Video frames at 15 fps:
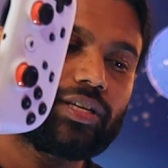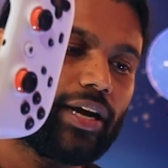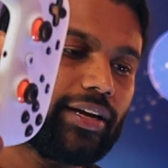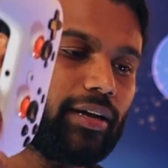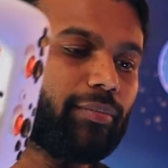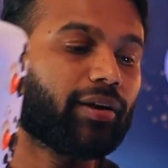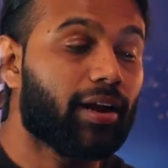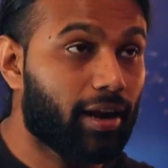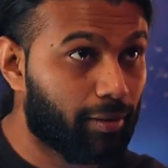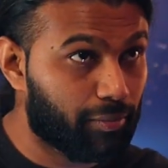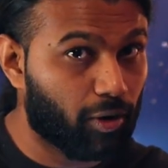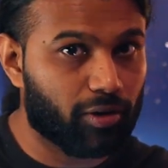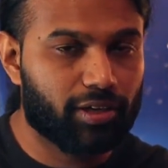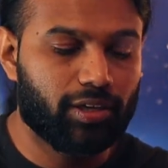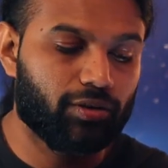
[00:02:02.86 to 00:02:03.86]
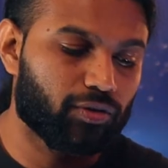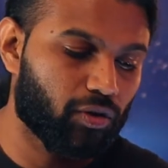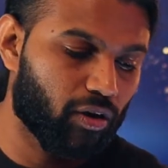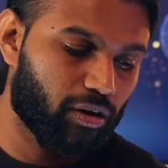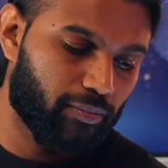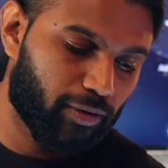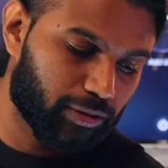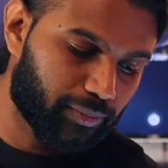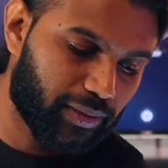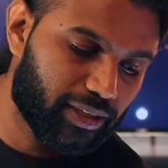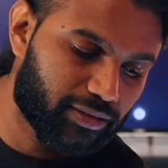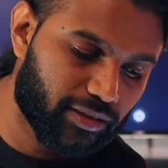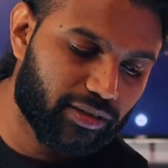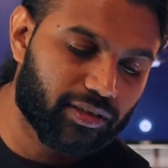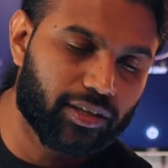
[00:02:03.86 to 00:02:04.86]
Stadia button, and I'm not here to talk about the
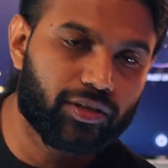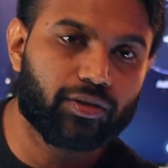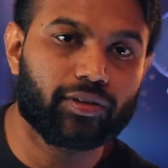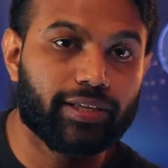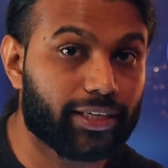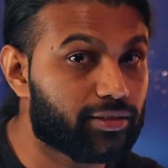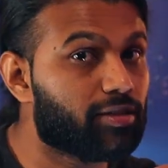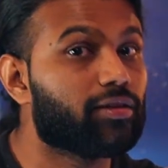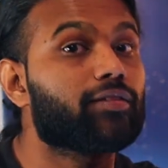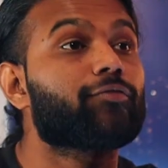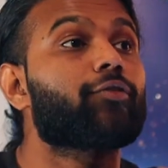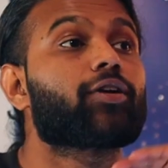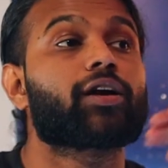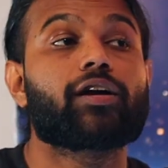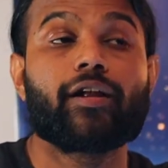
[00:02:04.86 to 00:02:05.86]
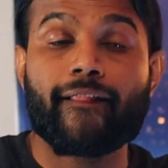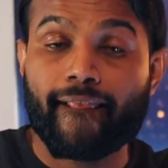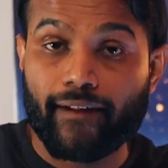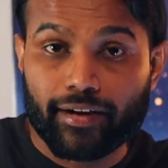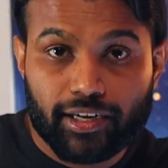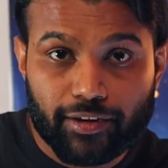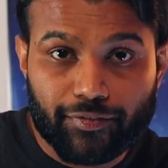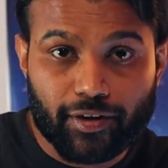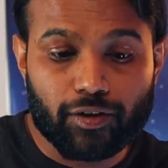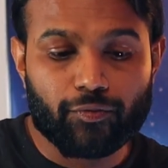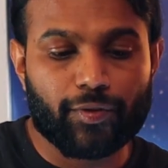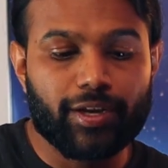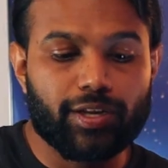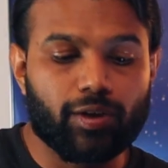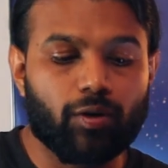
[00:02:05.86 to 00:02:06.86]
PlayStation control, that's for a different
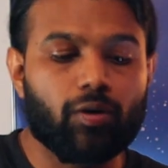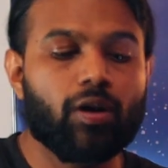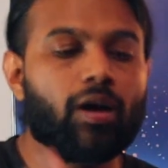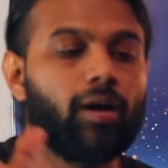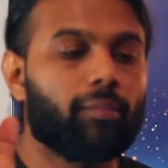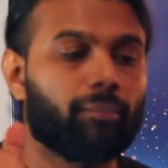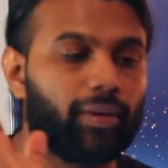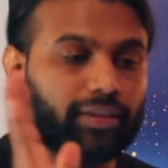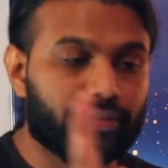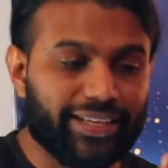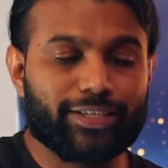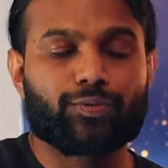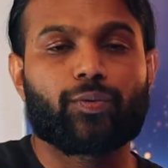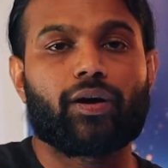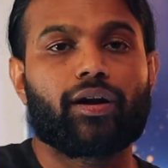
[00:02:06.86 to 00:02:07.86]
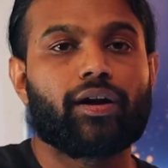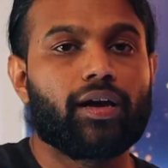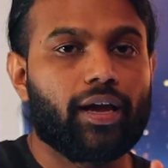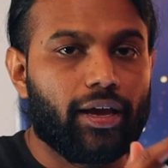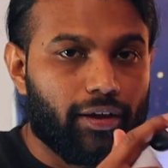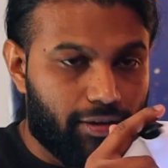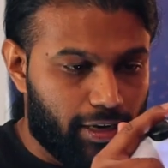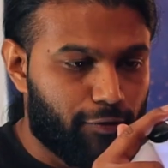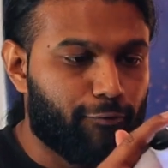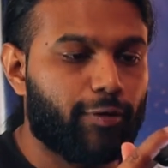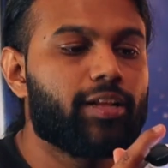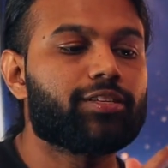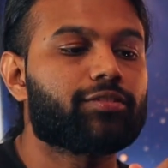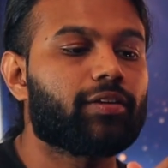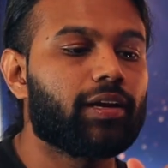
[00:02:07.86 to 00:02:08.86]
video. But this one, it
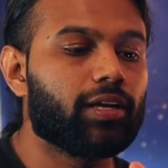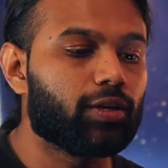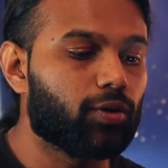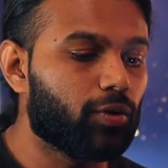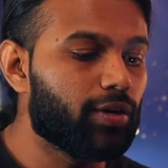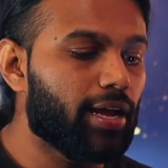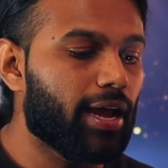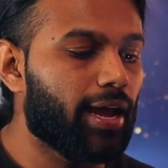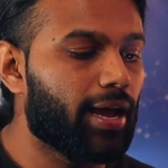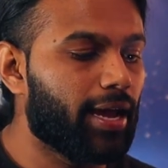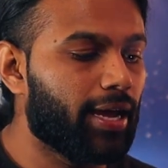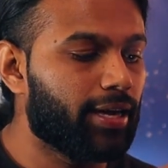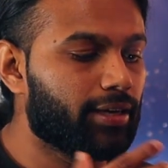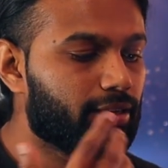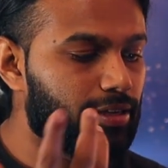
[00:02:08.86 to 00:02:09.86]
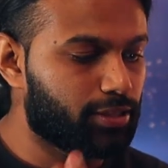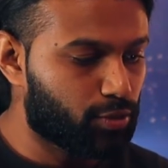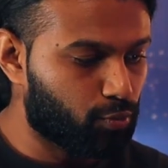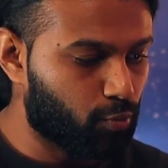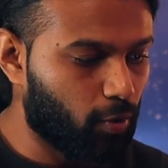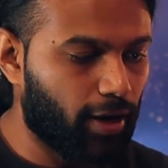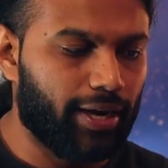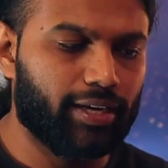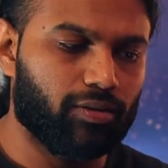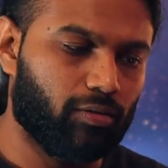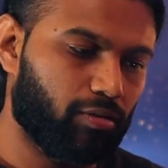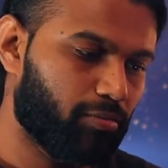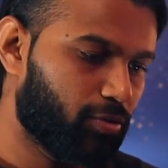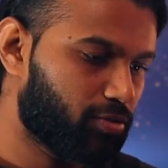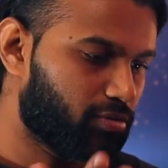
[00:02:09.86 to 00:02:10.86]
feels really good and it's white,
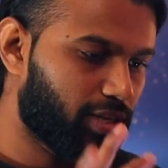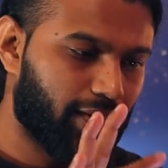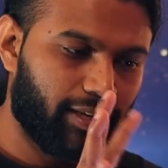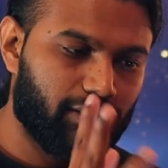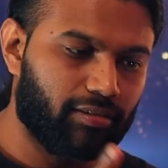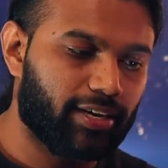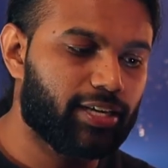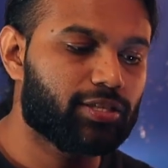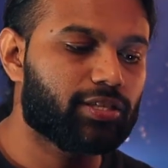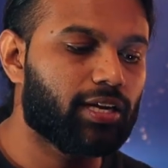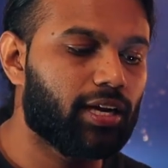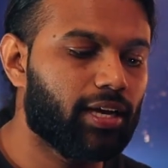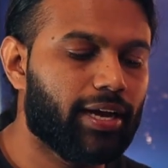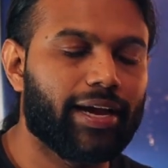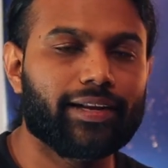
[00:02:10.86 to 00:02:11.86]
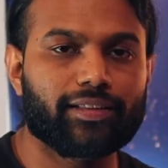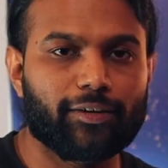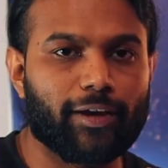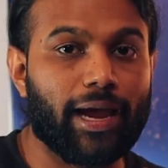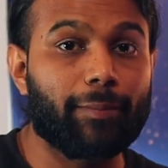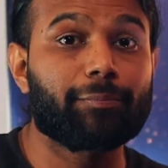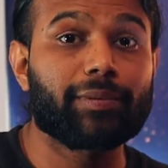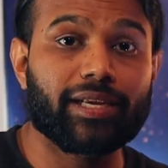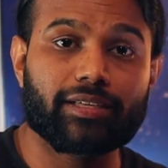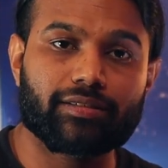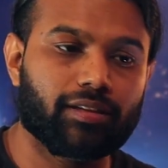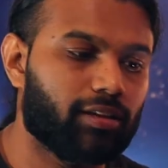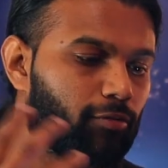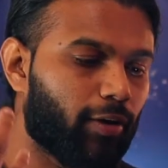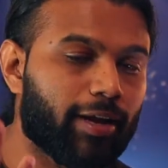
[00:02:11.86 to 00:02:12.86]
almost like grayish color, and the
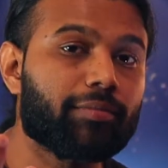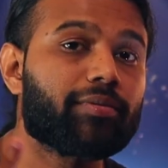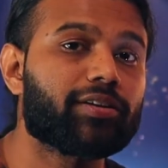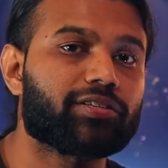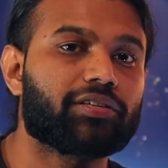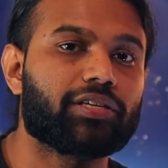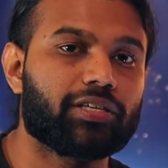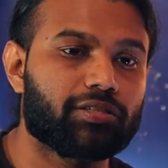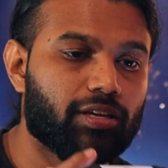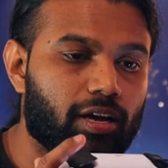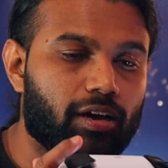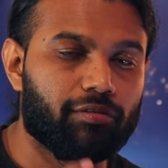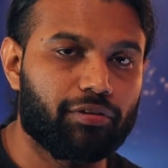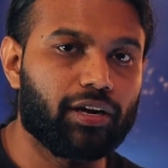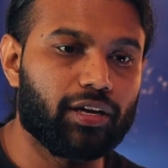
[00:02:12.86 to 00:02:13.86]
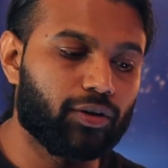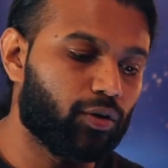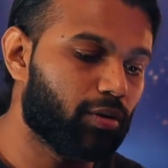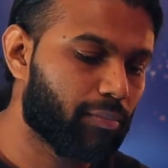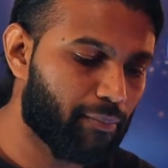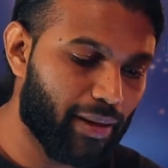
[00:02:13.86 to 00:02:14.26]
haptics, the vibration is really good.